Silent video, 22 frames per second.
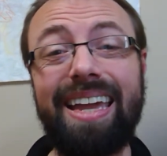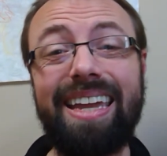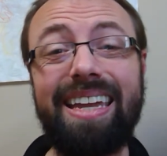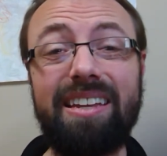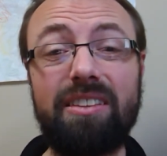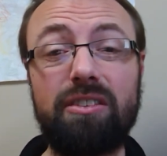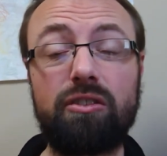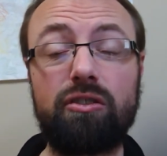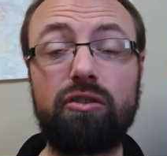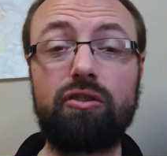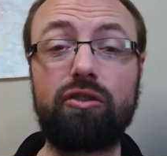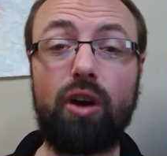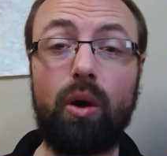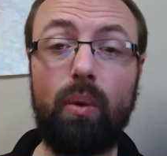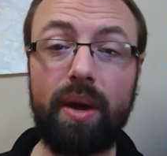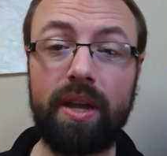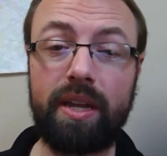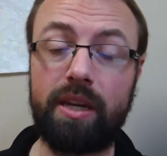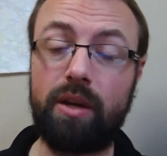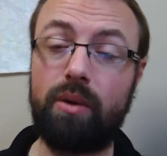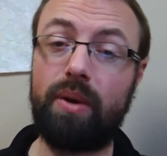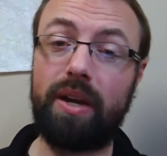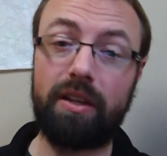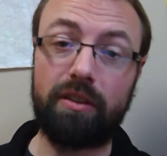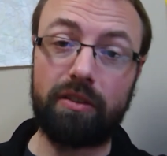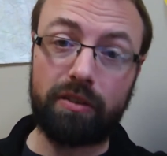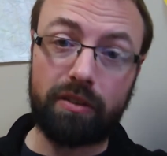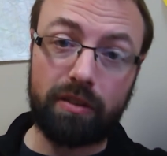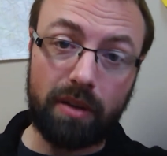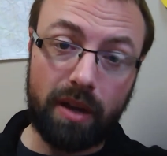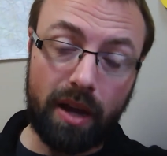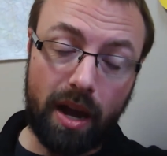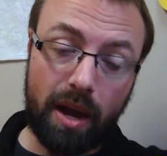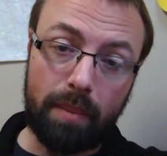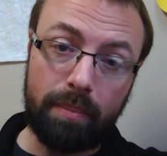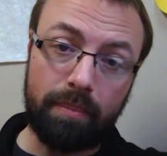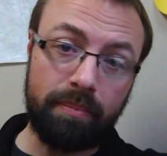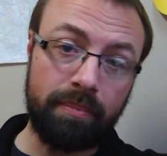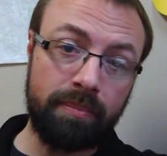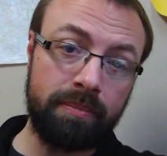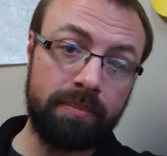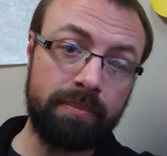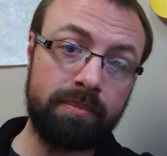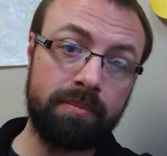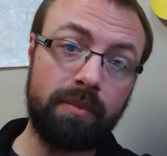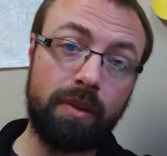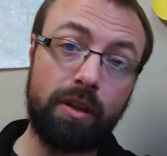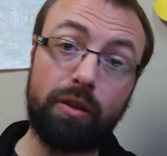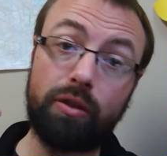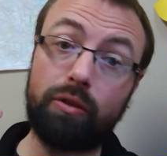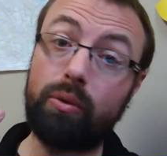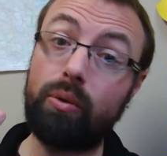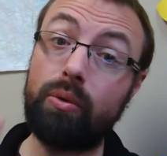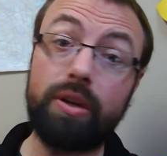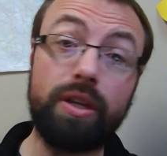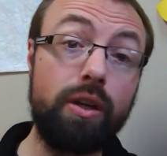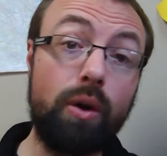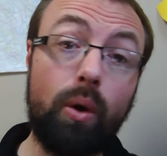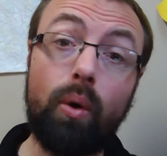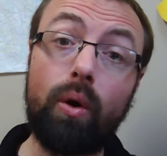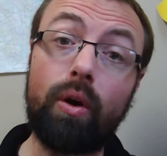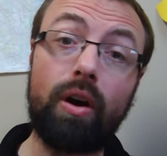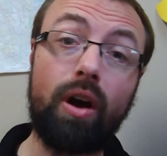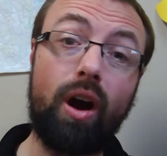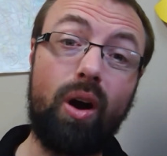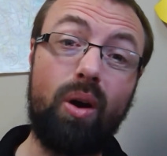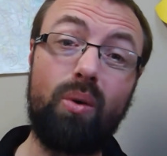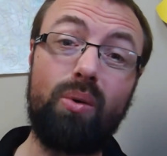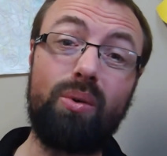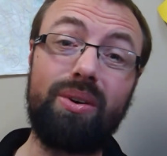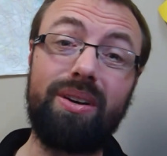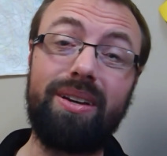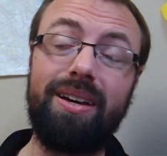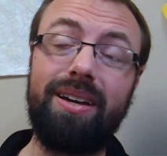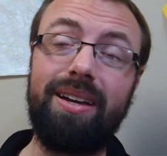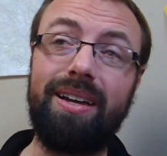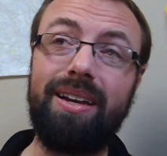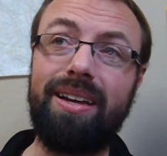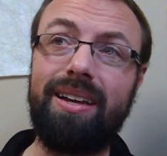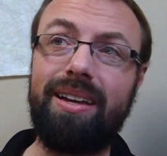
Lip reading: It's showing you, it's through your own